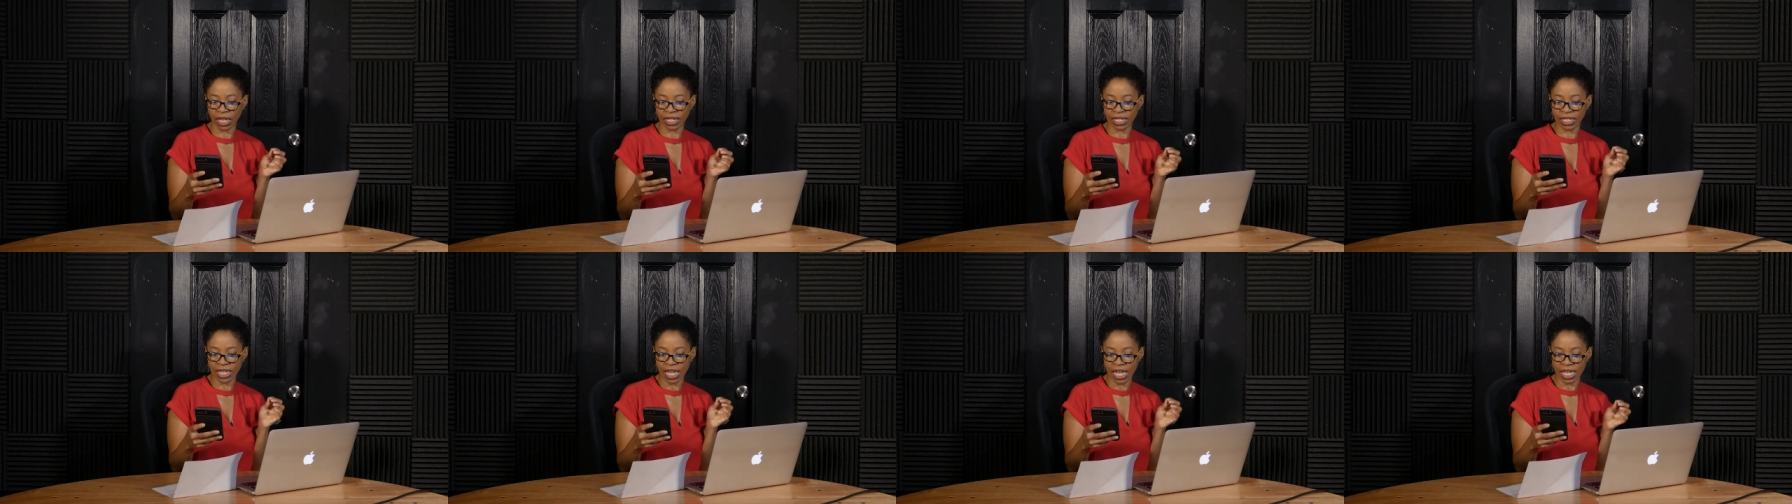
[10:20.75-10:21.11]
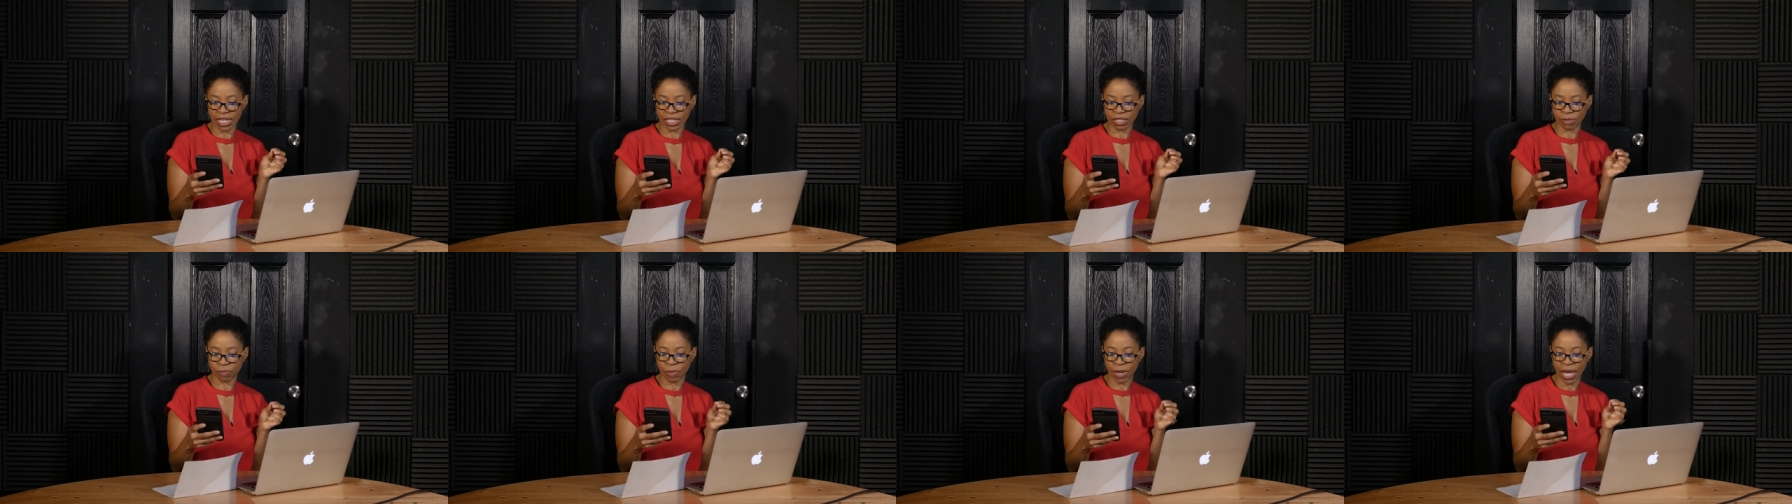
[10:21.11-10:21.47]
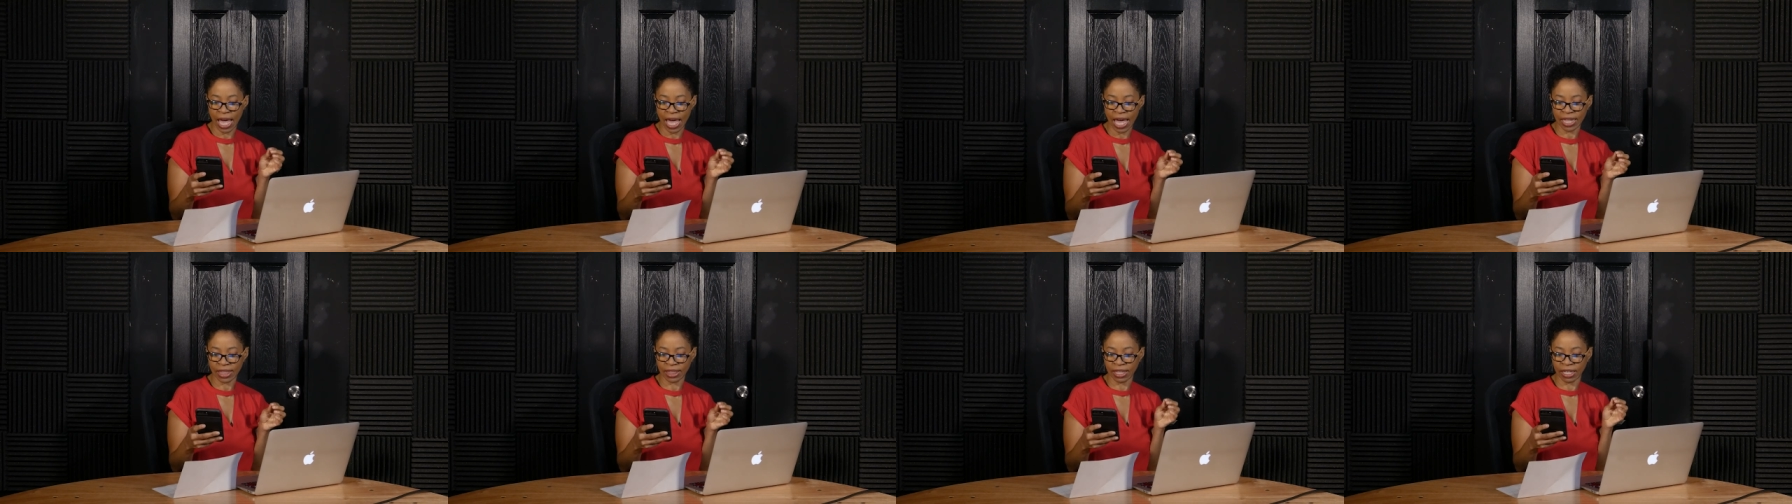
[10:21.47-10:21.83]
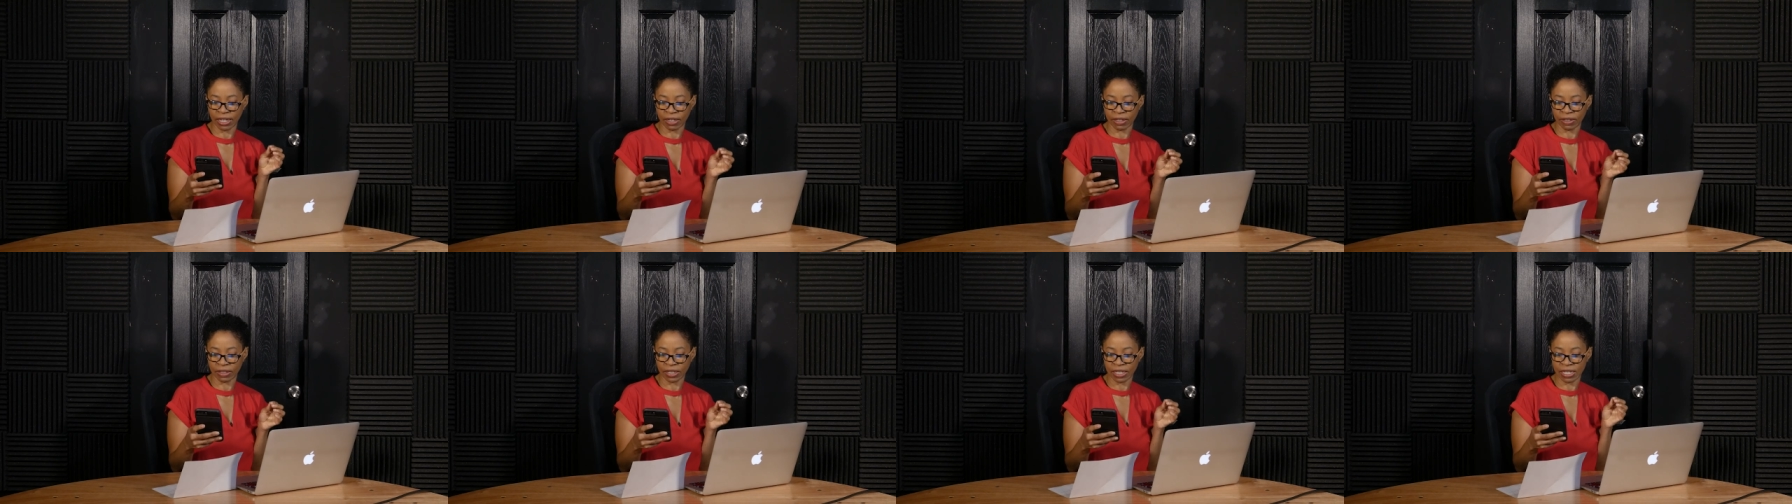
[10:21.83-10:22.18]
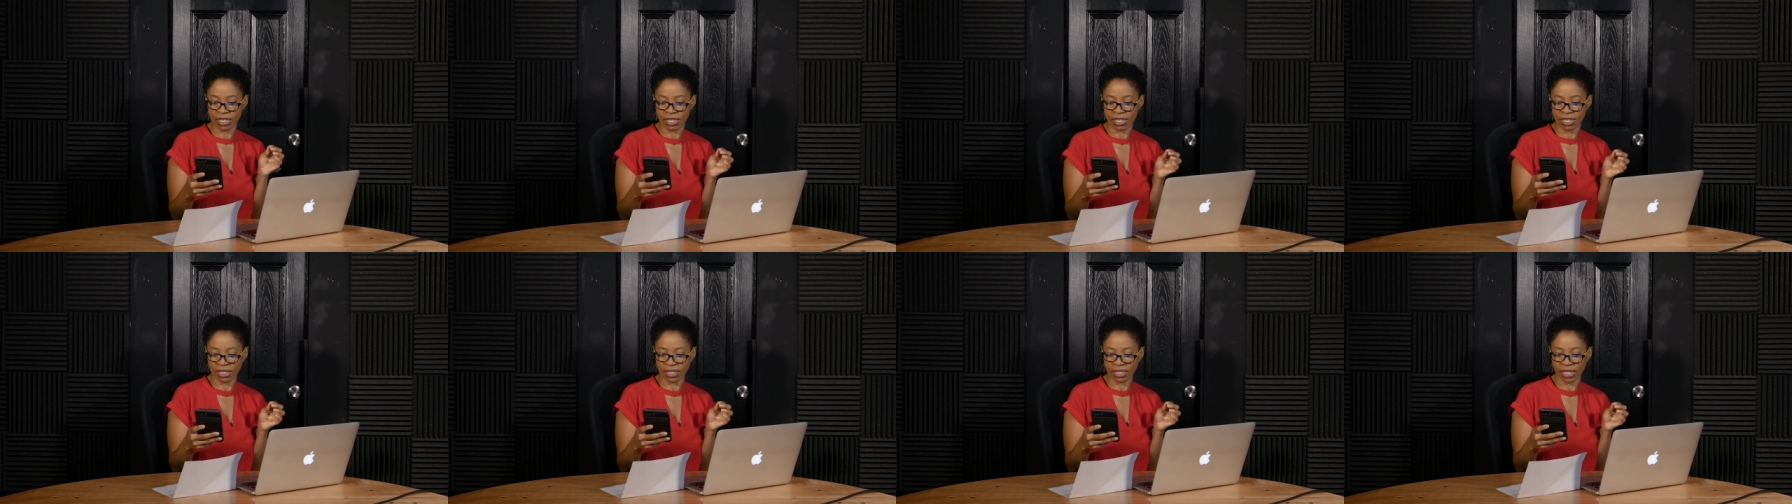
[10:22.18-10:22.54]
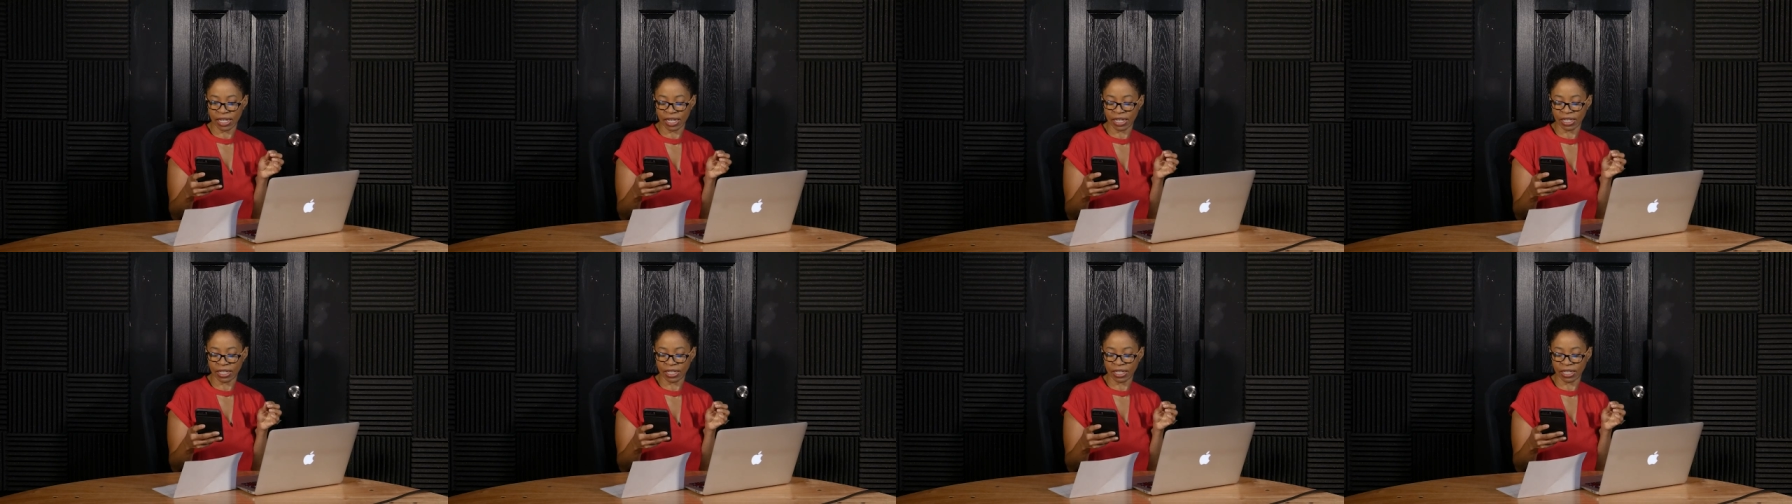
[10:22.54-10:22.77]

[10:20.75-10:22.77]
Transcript: And yes, Pat, there is